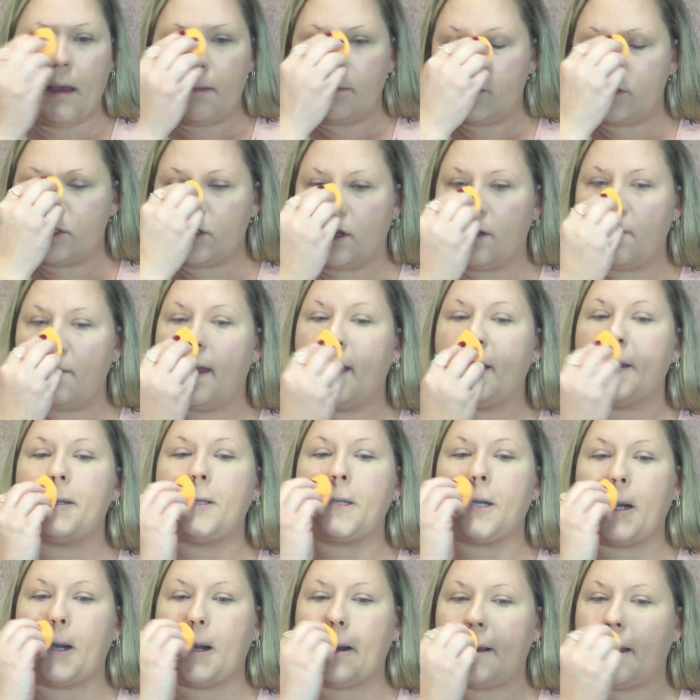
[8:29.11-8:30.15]
Just gonna make
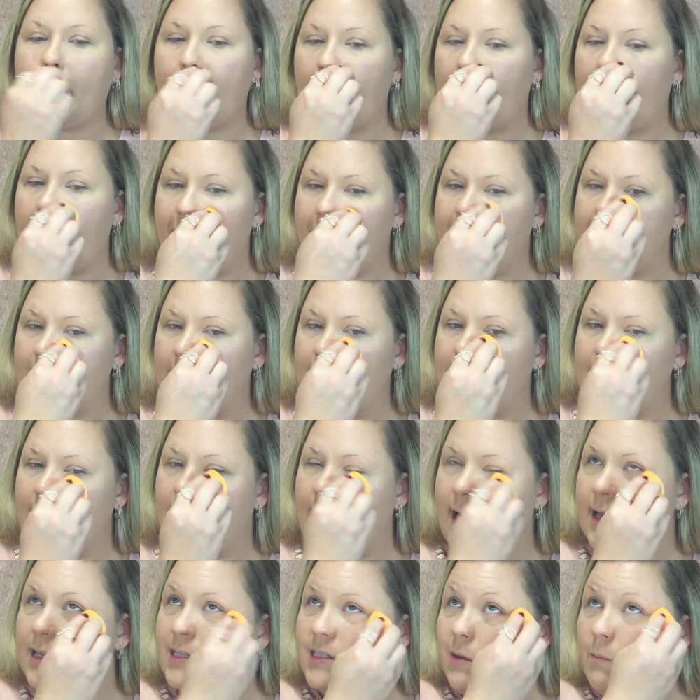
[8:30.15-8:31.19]
sure I got everything
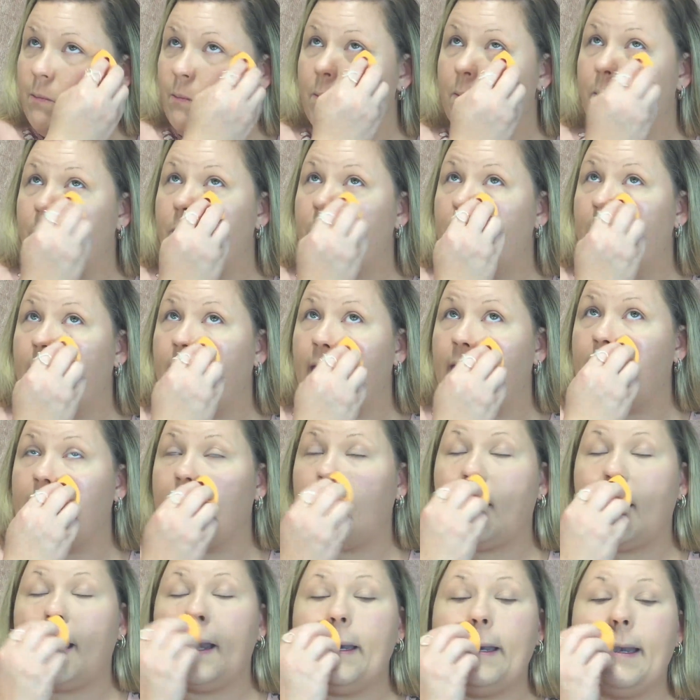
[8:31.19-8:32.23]
nice and
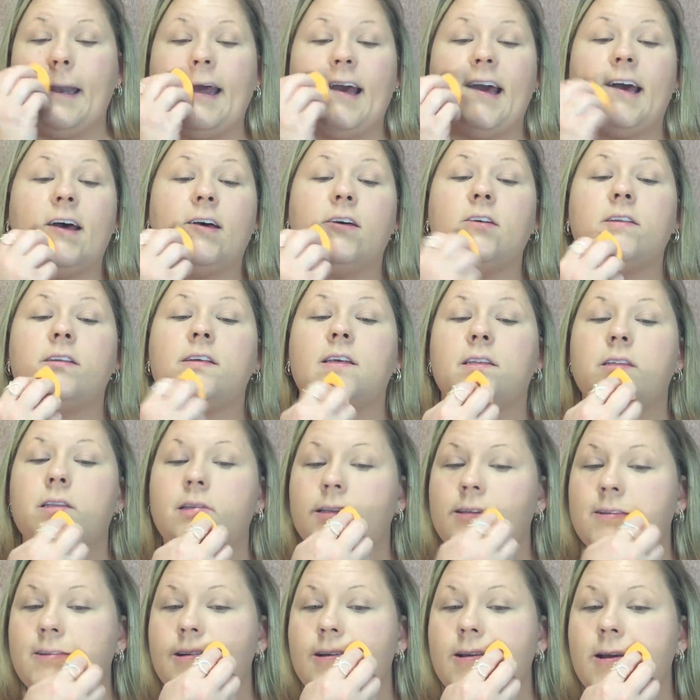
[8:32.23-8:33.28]
laid down and
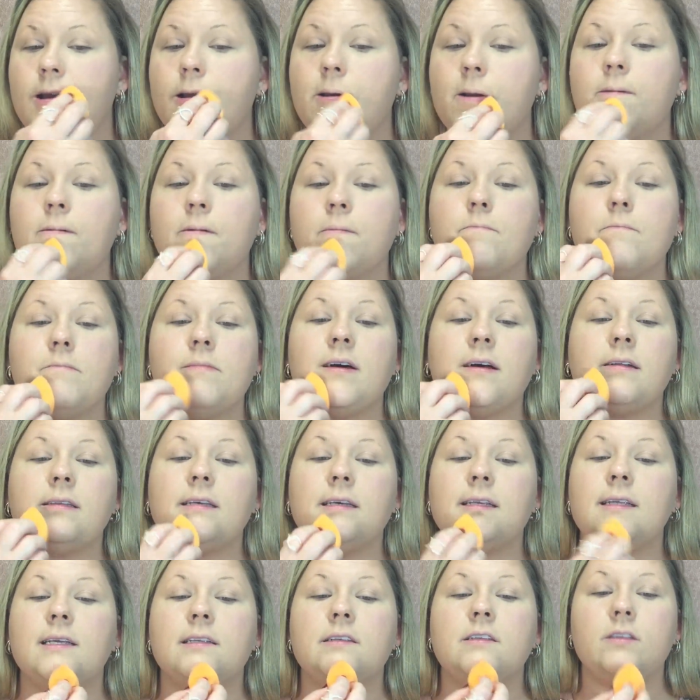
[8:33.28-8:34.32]

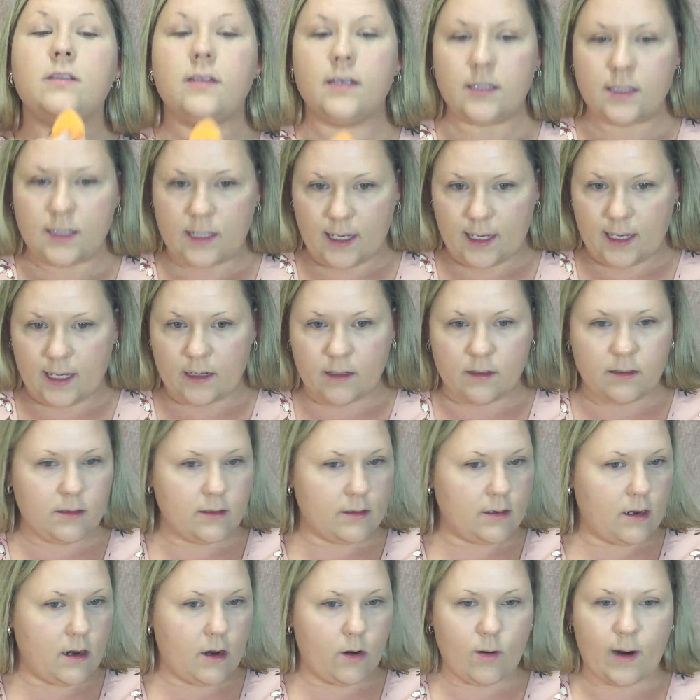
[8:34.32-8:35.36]
melted into the skin.
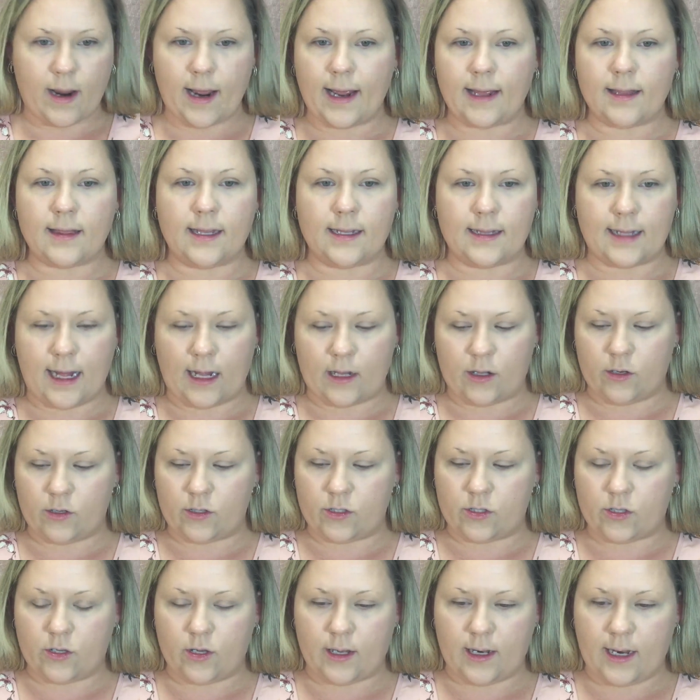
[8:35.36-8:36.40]
All right, I think that
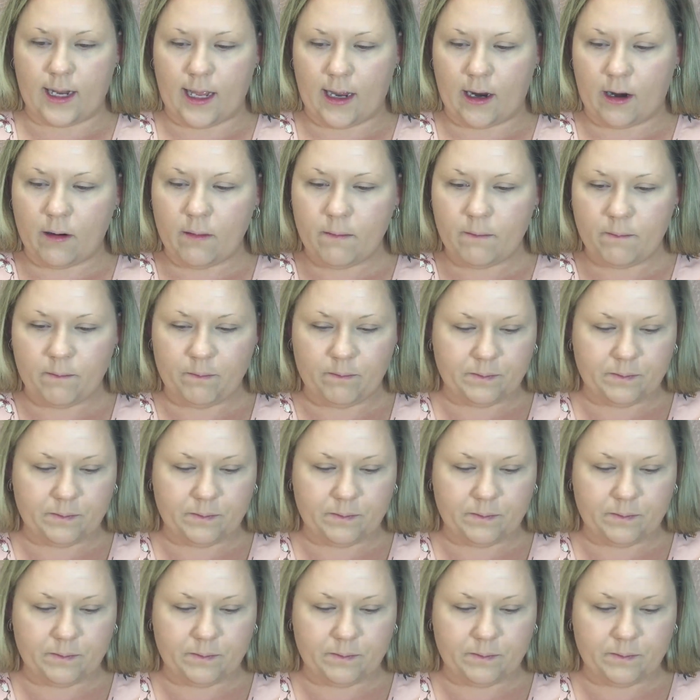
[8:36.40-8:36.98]
looks good here.